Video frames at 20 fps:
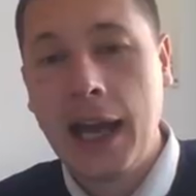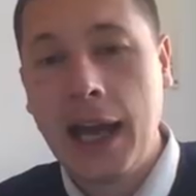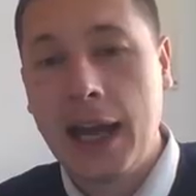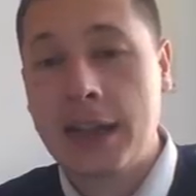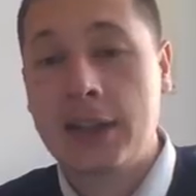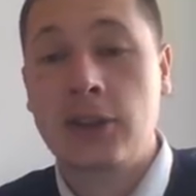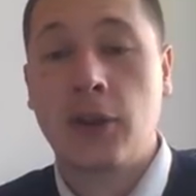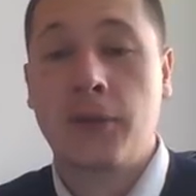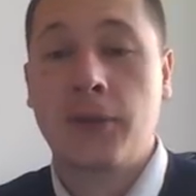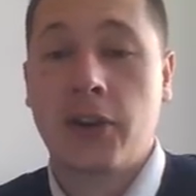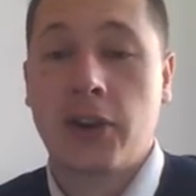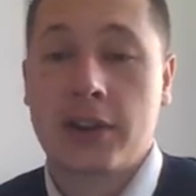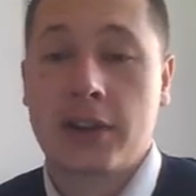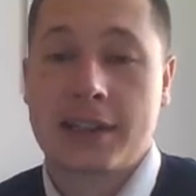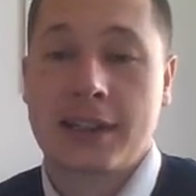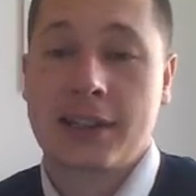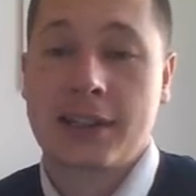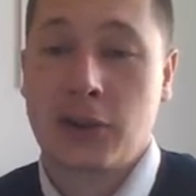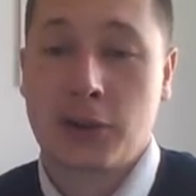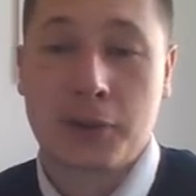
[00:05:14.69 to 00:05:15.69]
and
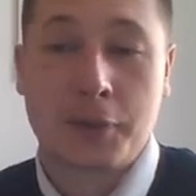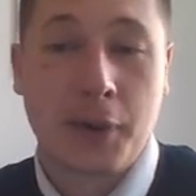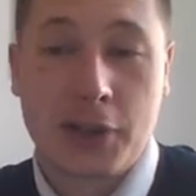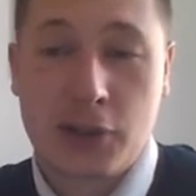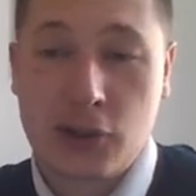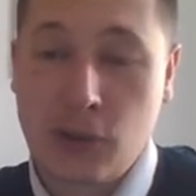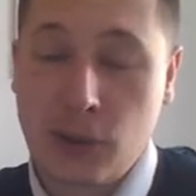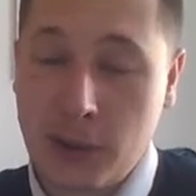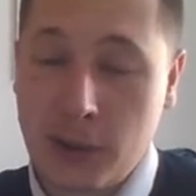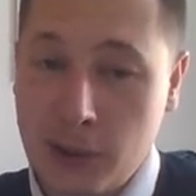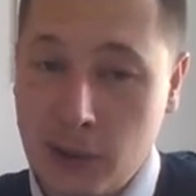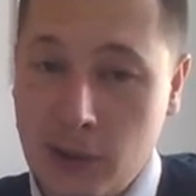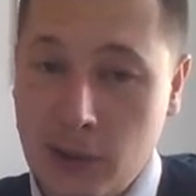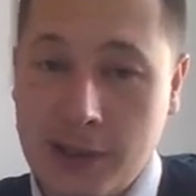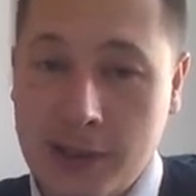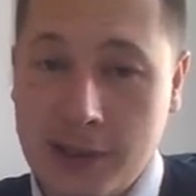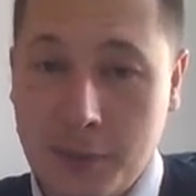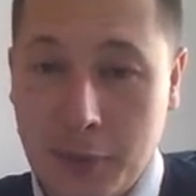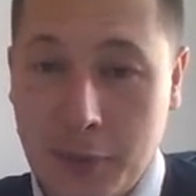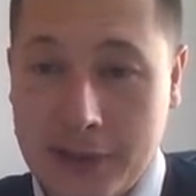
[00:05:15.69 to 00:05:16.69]
obviously not much going on
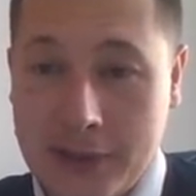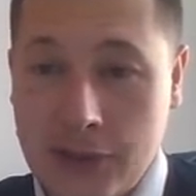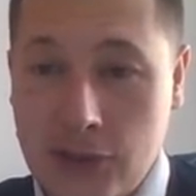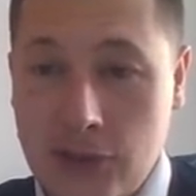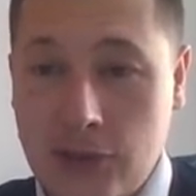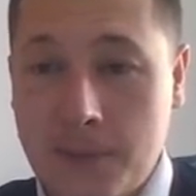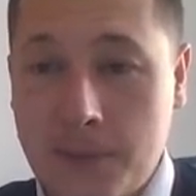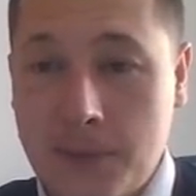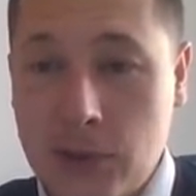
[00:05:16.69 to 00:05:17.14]
in the position.